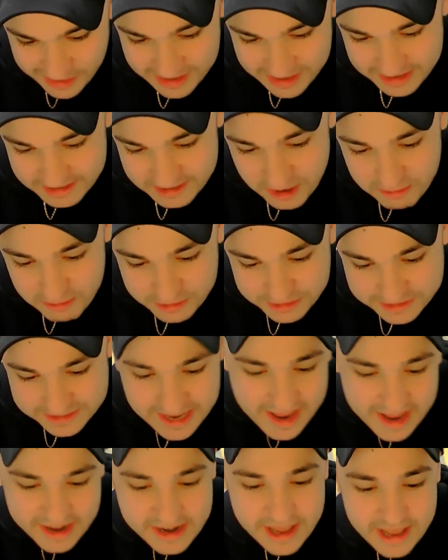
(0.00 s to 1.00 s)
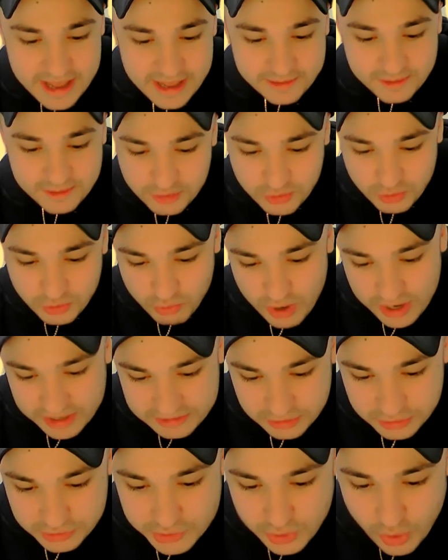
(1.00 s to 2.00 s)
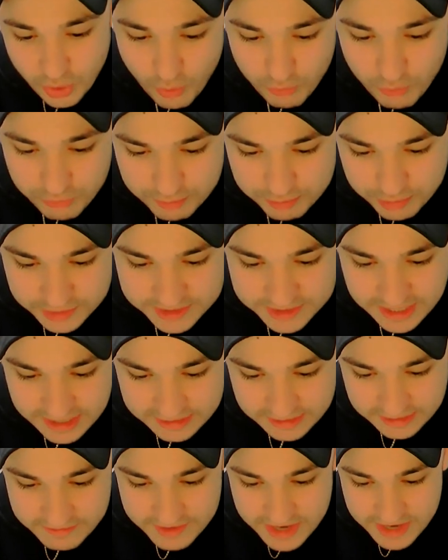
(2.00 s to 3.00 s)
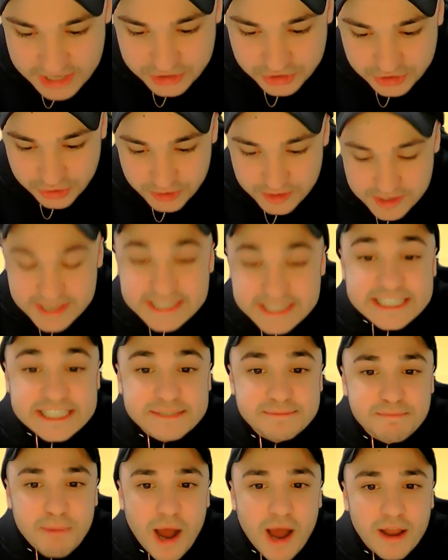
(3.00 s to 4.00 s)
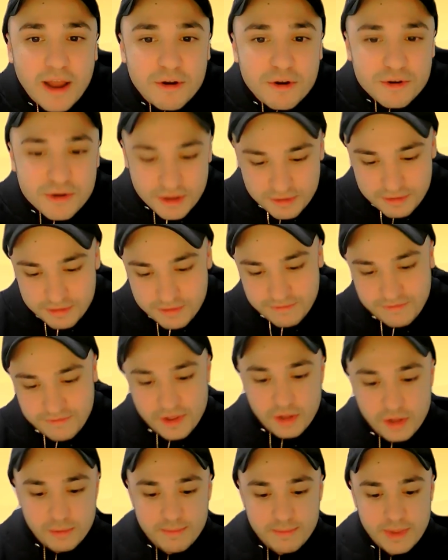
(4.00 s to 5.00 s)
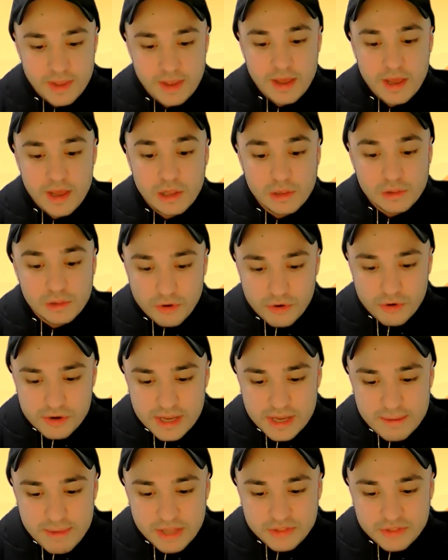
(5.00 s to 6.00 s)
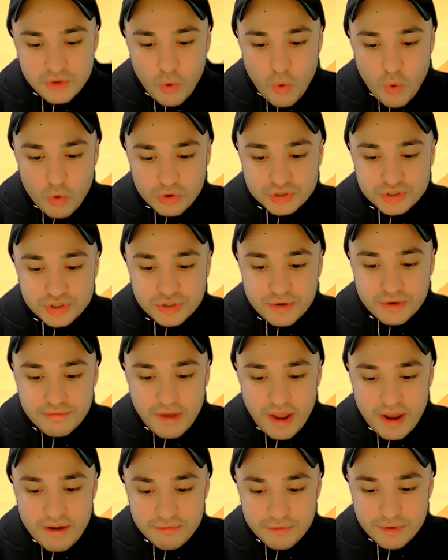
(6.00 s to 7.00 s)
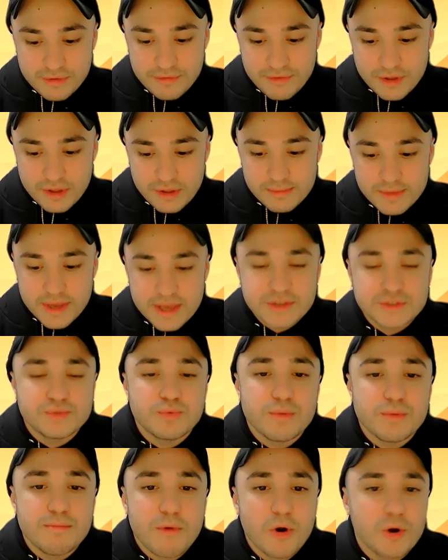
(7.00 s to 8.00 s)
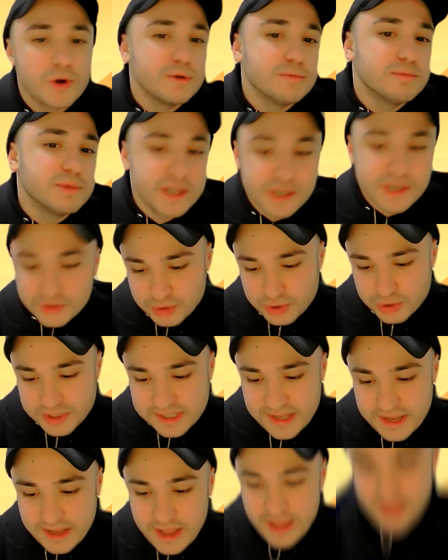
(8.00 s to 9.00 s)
Number 10. The director's overprotective nature inspired the film. Learning about the origin of every film is remarkably interesting.